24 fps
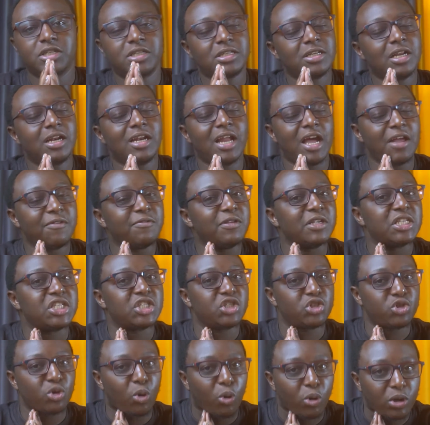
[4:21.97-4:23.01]
life is
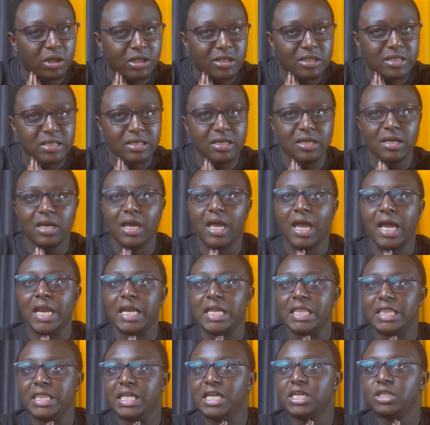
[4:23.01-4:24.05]
short
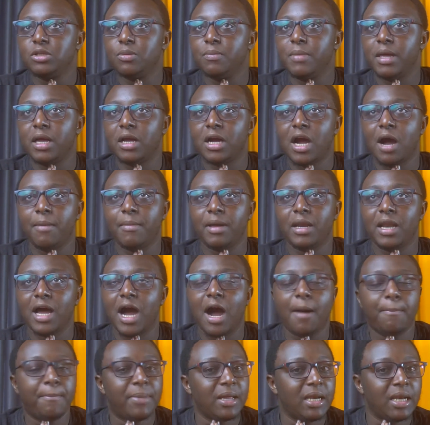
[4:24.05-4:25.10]
and things may come and
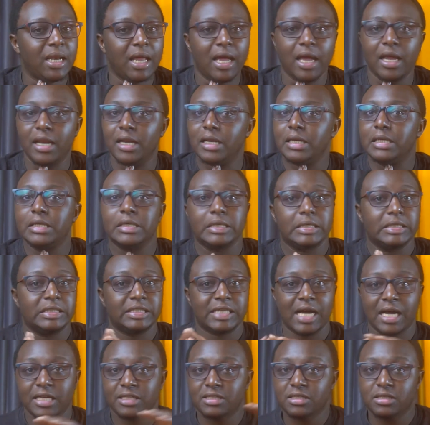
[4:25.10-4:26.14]
happen and
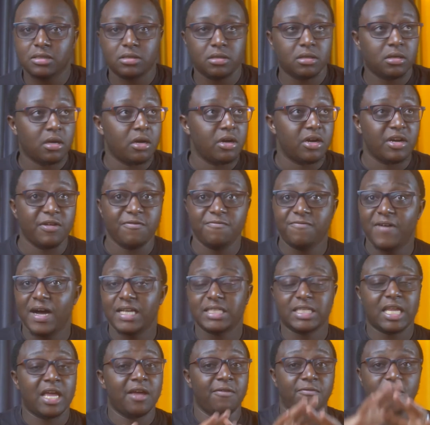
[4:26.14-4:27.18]
just
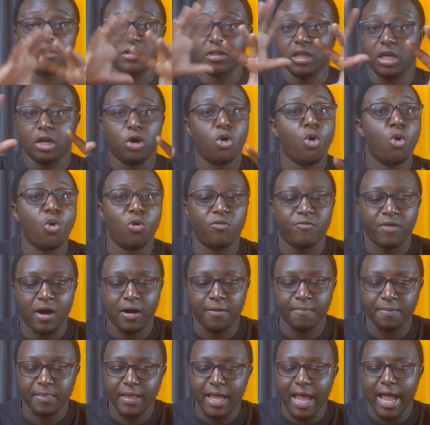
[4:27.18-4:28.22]
reverse everything over.
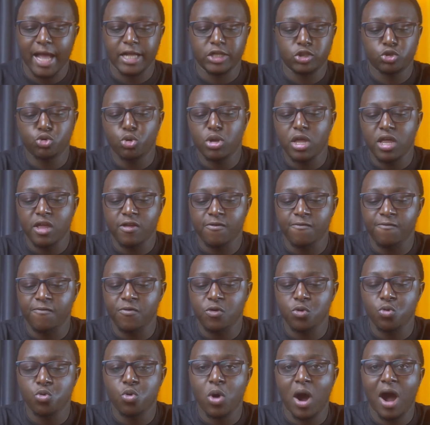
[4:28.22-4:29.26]
And so if
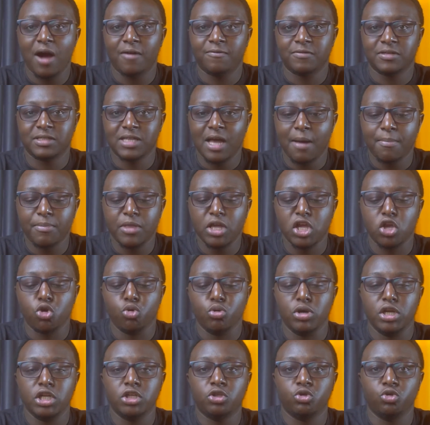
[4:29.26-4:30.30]
you have something you
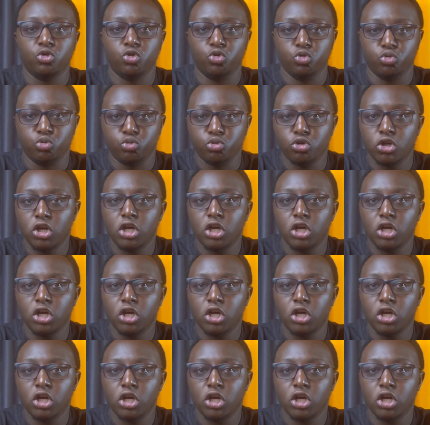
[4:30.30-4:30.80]
need to do,